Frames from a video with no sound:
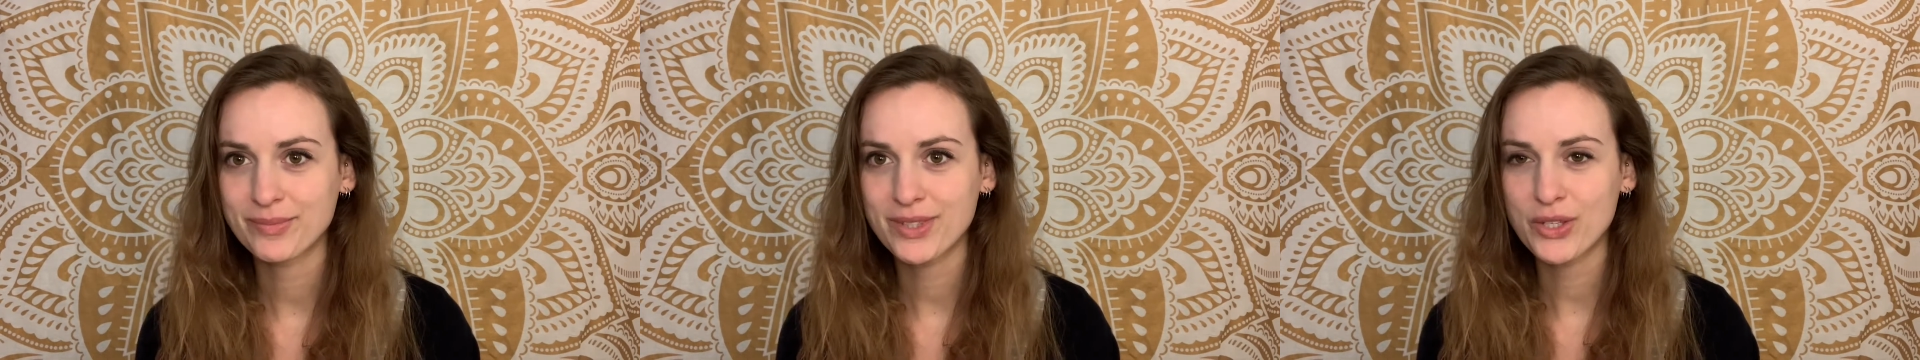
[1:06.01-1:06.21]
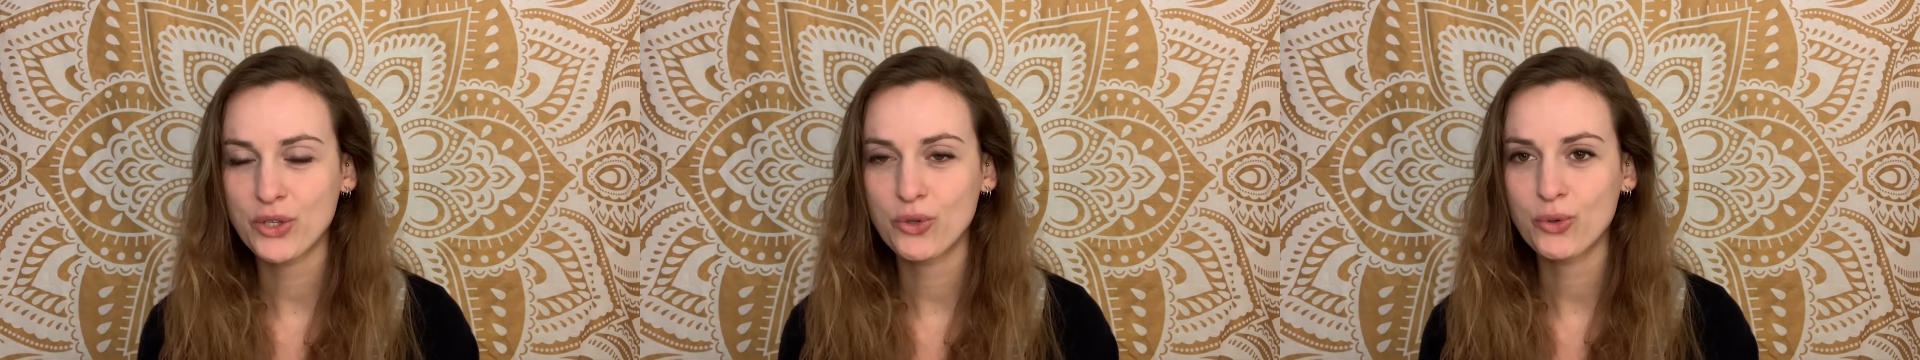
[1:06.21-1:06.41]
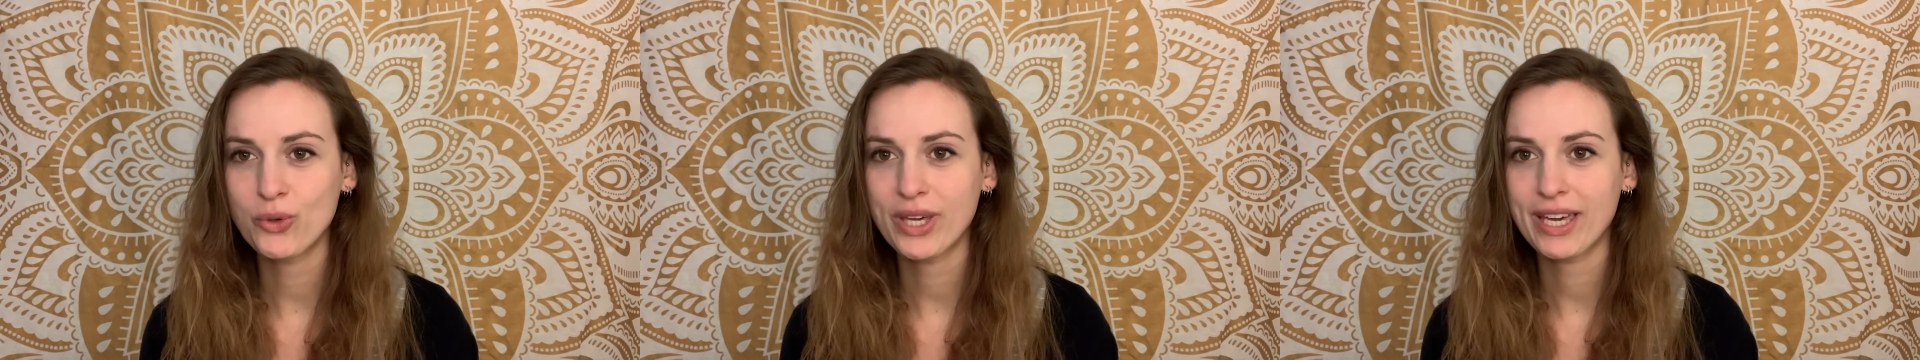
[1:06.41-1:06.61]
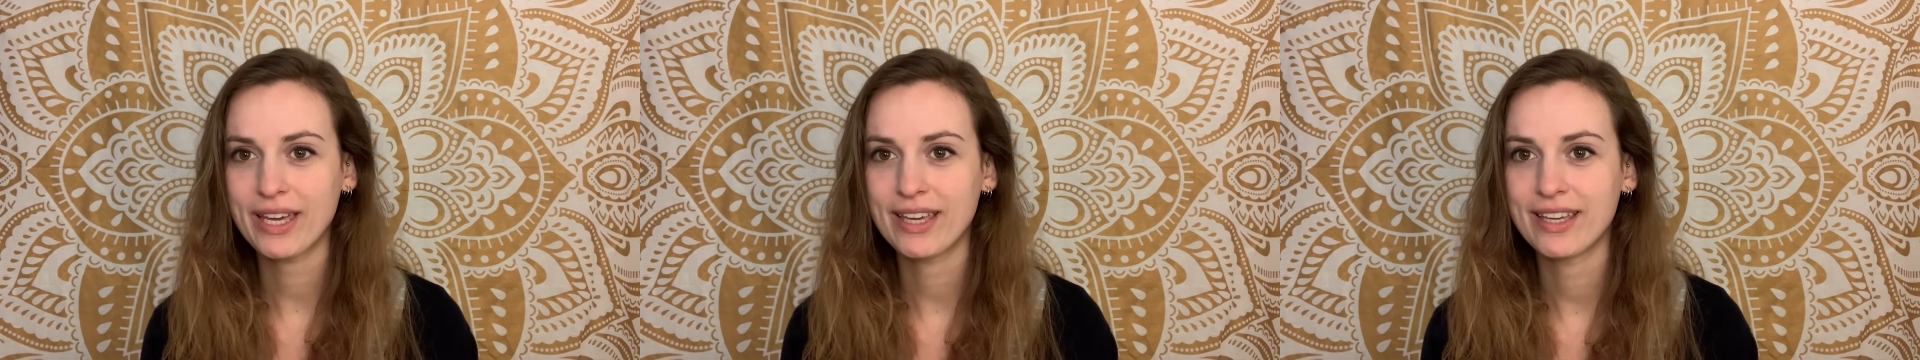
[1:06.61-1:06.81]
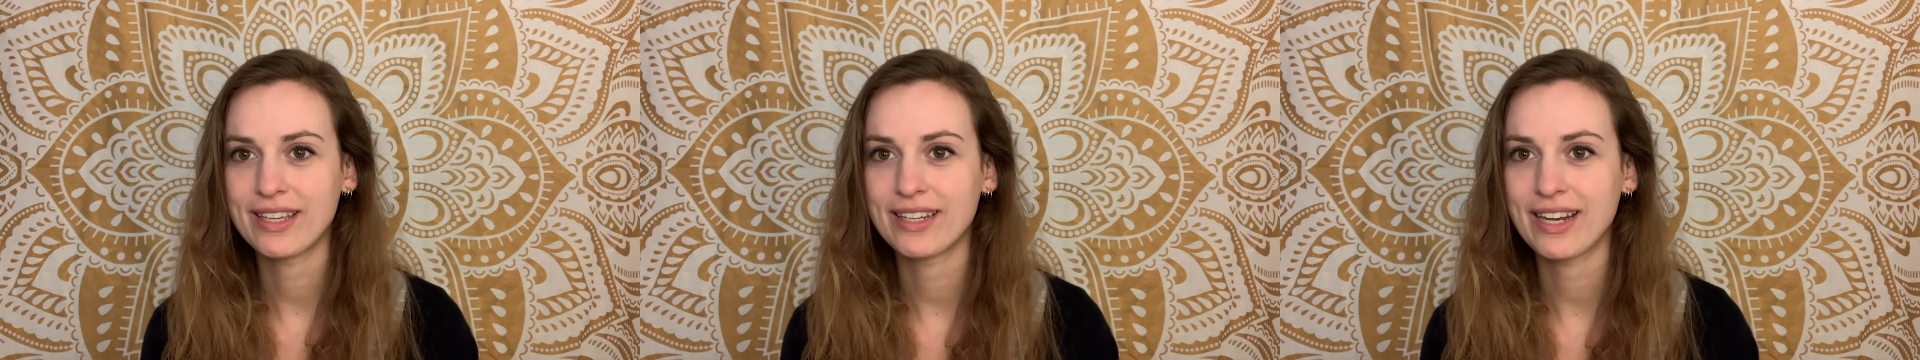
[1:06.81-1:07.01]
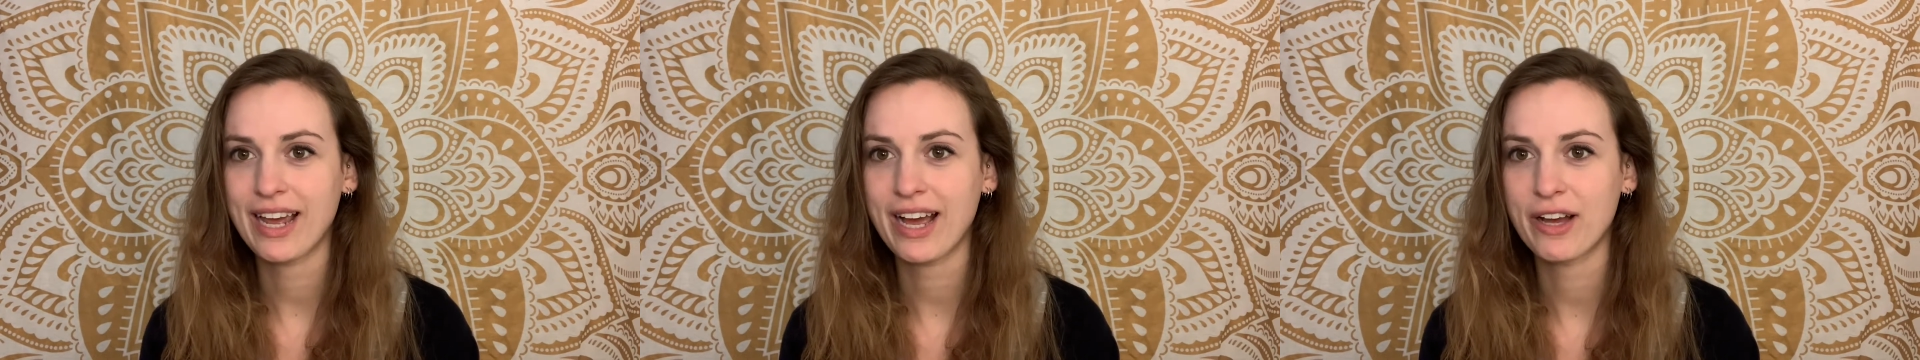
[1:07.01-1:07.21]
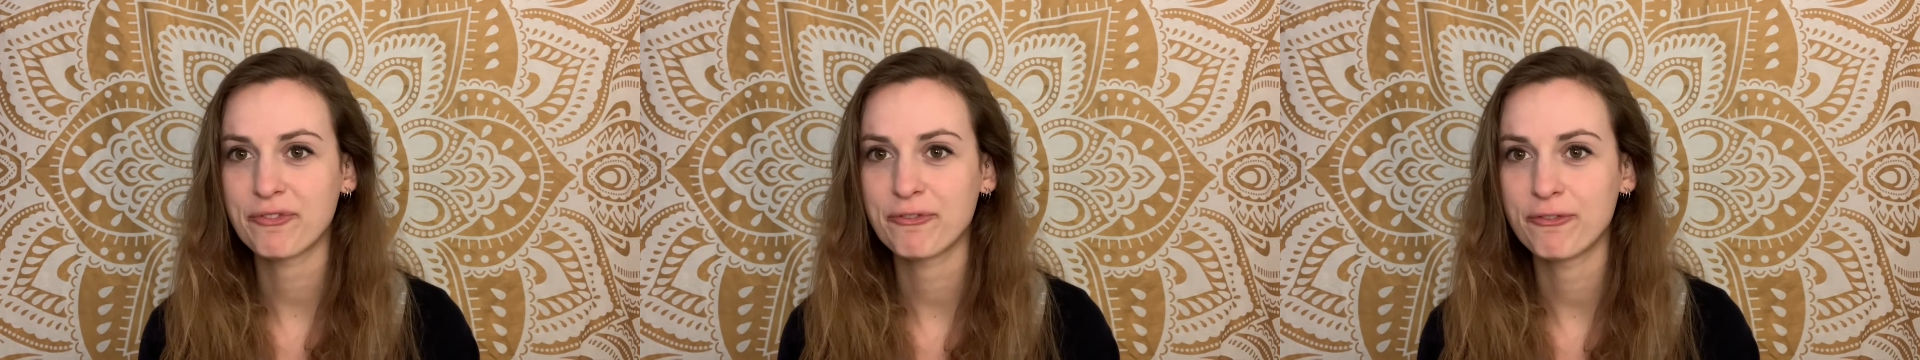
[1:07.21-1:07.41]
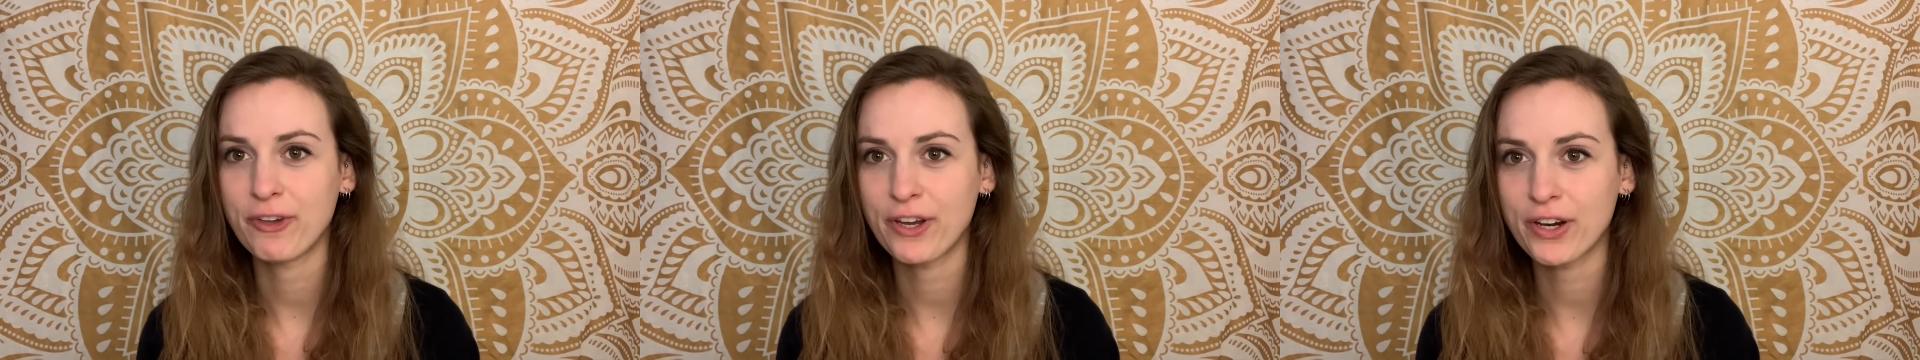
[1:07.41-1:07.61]
You can
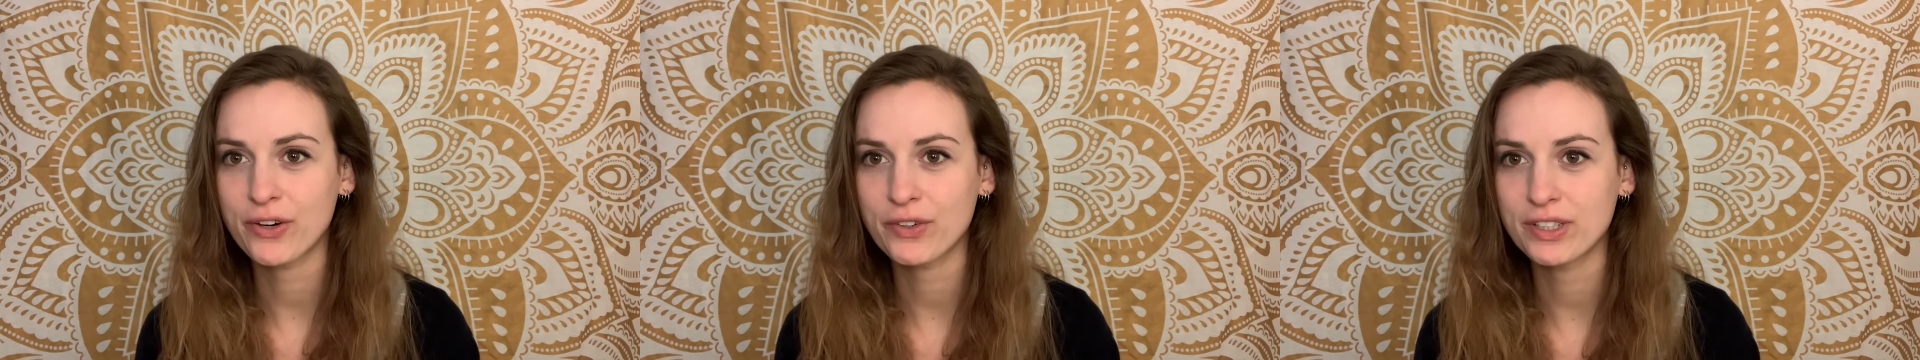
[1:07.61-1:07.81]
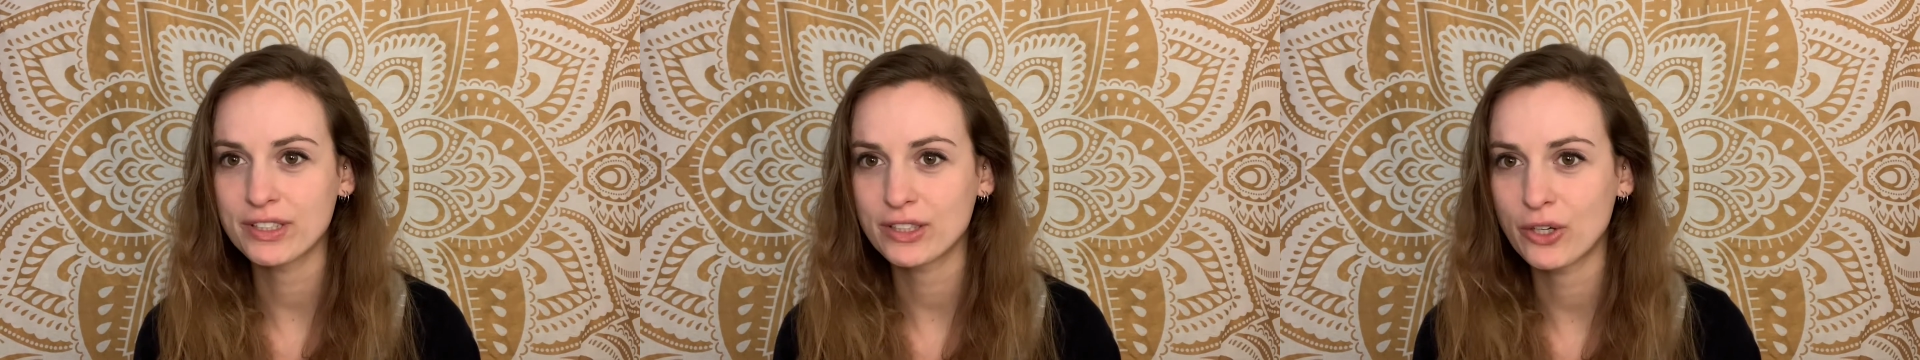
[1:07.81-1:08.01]
have very